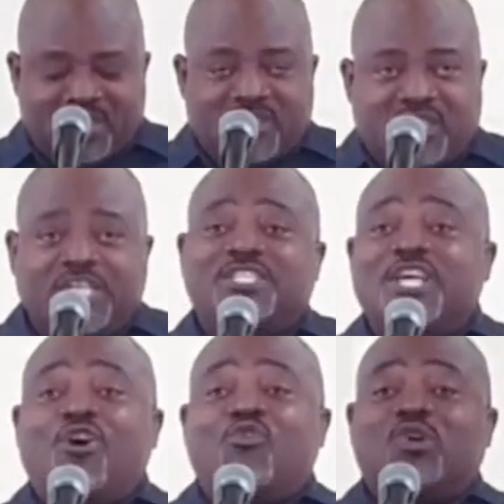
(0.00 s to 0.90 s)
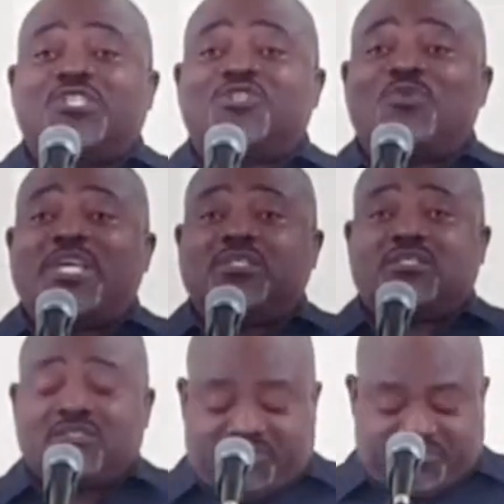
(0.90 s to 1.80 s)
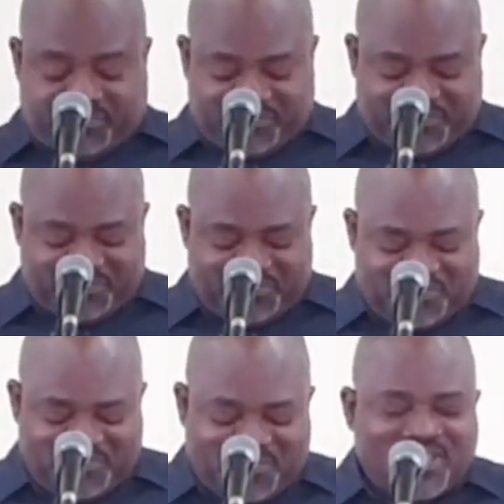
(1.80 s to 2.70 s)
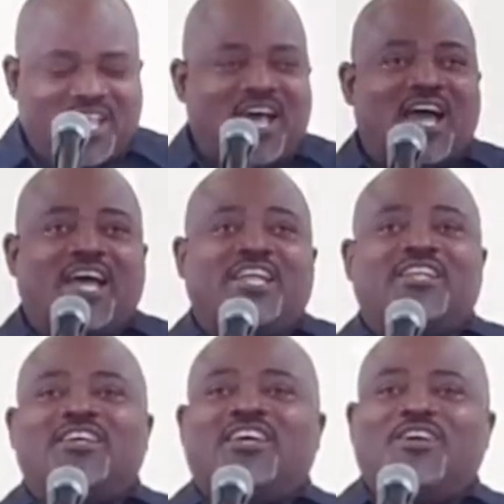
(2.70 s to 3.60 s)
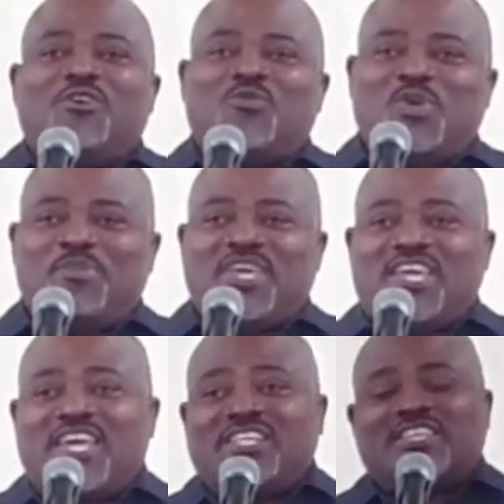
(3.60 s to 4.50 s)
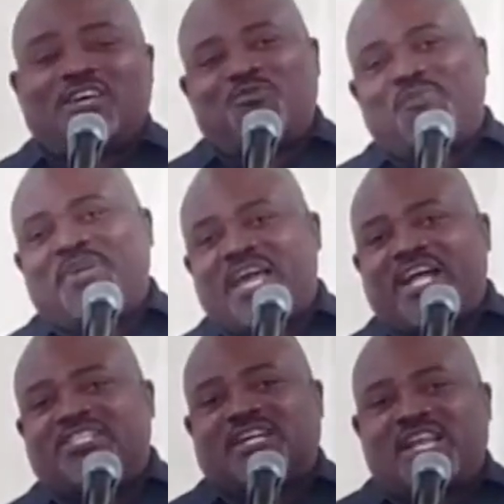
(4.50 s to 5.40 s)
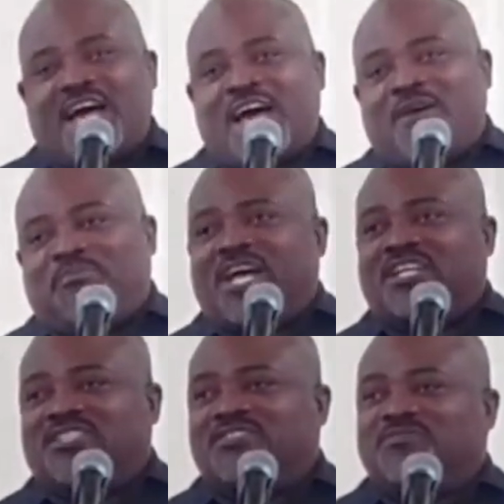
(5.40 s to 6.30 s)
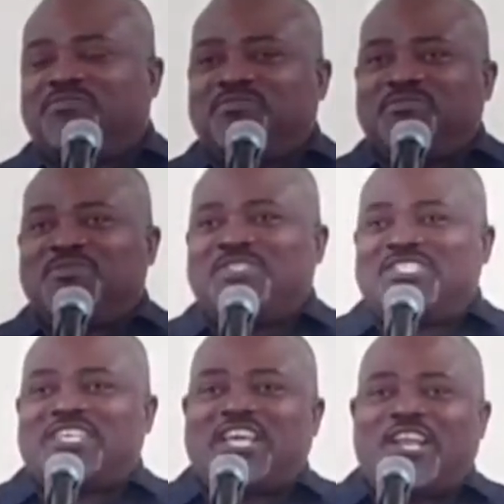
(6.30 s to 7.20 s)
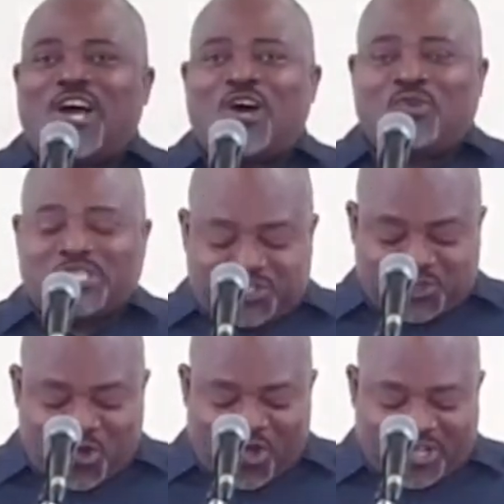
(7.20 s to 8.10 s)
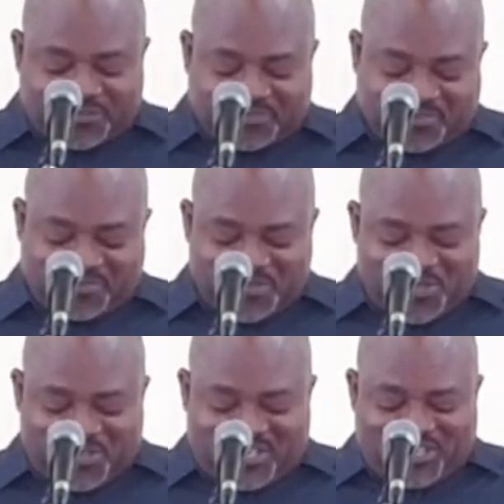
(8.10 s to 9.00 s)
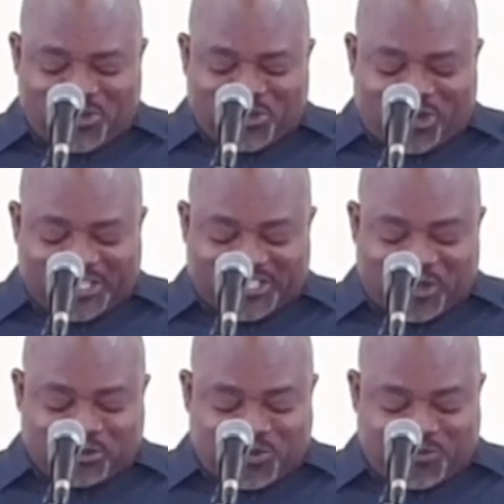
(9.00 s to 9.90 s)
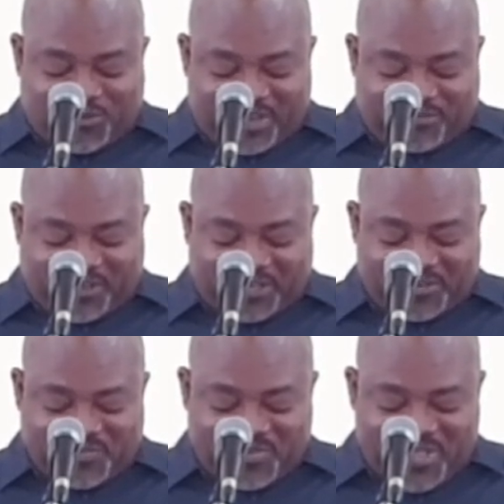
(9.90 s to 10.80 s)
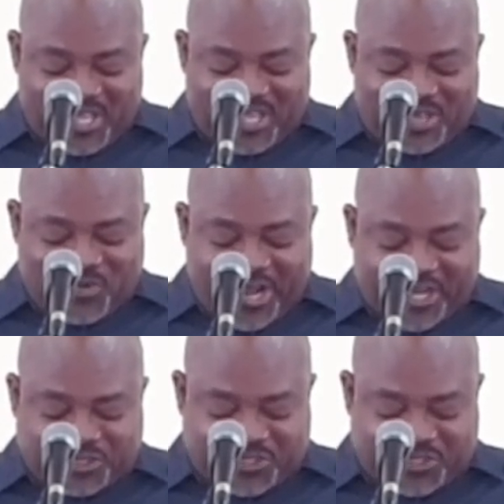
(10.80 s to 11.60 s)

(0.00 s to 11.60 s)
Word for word: the song was sweet, and we began to, we began to clap and sing along and so on. You know the song "Too Faithful." We are